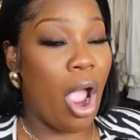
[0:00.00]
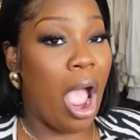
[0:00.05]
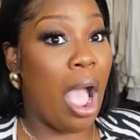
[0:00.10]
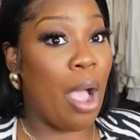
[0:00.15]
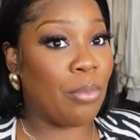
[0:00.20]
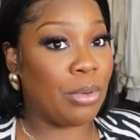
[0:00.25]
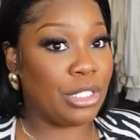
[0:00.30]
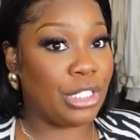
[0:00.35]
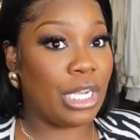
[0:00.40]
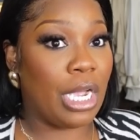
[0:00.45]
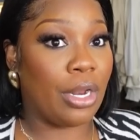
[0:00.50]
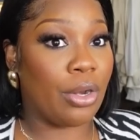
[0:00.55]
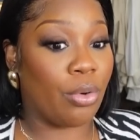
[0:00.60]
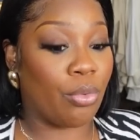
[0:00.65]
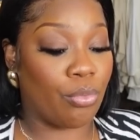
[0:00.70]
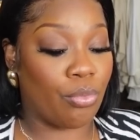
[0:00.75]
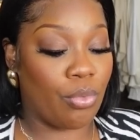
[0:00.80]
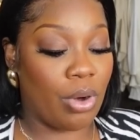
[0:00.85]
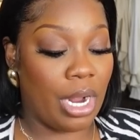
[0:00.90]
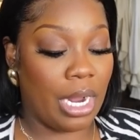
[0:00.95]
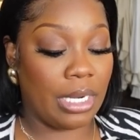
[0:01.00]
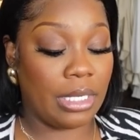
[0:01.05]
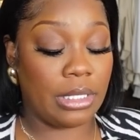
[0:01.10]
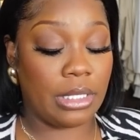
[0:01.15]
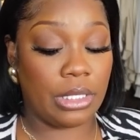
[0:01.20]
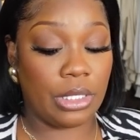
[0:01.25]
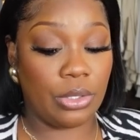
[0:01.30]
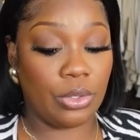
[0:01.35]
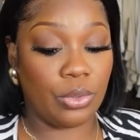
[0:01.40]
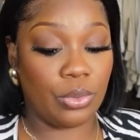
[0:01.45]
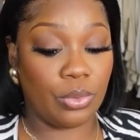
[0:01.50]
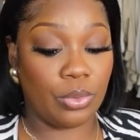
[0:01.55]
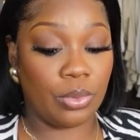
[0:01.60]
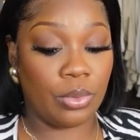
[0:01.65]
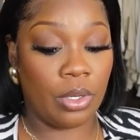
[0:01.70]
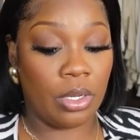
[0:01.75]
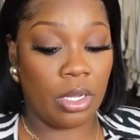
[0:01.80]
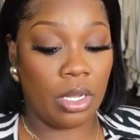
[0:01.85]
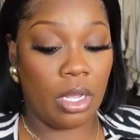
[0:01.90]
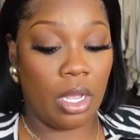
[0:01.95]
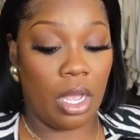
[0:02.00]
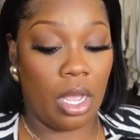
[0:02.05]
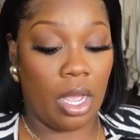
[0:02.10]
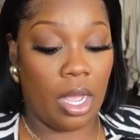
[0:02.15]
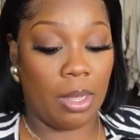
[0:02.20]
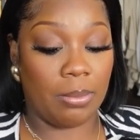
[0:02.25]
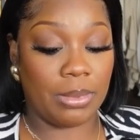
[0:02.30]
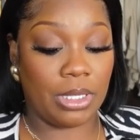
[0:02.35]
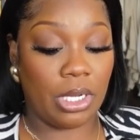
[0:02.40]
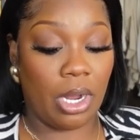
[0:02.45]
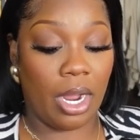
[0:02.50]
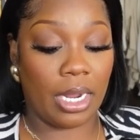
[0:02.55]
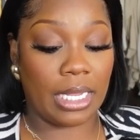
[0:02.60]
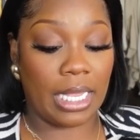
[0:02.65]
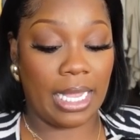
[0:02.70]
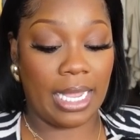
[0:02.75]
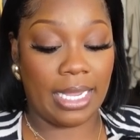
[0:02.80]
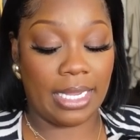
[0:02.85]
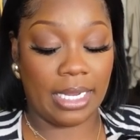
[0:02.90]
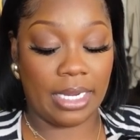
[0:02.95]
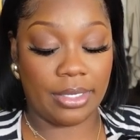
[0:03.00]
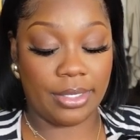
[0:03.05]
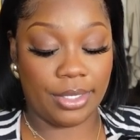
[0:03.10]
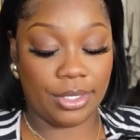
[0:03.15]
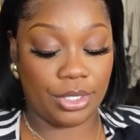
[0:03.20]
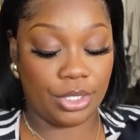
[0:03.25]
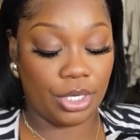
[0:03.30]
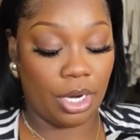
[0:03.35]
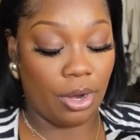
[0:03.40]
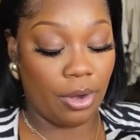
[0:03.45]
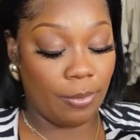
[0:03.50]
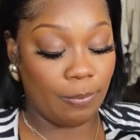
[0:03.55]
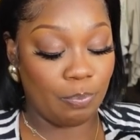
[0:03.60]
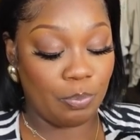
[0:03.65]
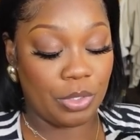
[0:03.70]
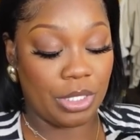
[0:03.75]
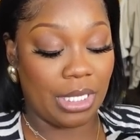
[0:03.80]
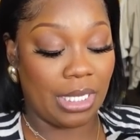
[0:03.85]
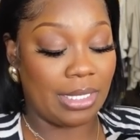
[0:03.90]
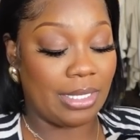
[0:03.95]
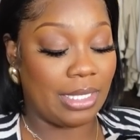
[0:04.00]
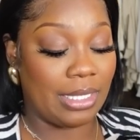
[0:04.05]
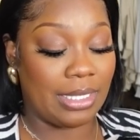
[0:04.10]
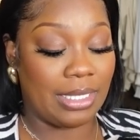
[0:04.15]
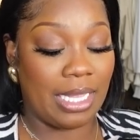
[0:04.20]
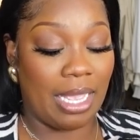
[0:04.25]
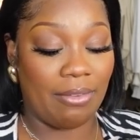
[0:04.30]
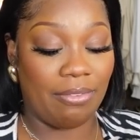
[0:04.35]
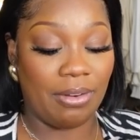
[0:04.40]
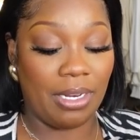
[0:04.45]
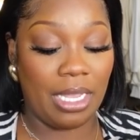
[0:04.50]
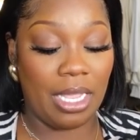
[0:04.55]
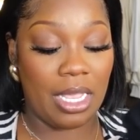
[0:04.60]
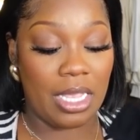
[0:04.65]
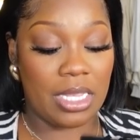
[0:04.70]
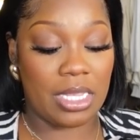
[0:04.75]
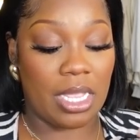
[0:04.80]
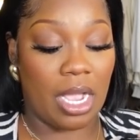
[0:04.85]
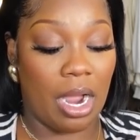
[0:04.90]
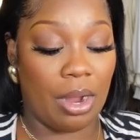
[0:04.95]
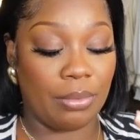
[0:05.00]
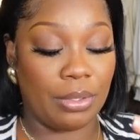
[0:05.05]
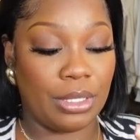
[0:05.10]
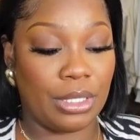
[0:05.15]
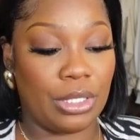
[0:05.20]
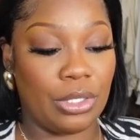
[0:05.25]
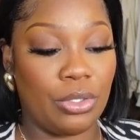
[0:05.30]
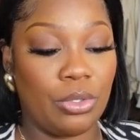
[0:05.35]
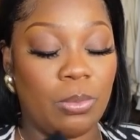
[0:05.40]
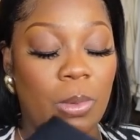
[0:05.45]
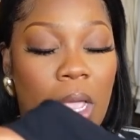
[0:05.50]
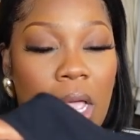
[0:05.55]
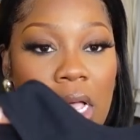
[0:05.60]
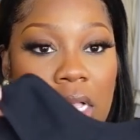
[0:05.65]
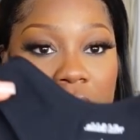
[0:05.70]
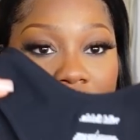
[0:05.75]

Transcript: I want y'all to run to um, Target and get this shirt. This is definitely a Zara dupe.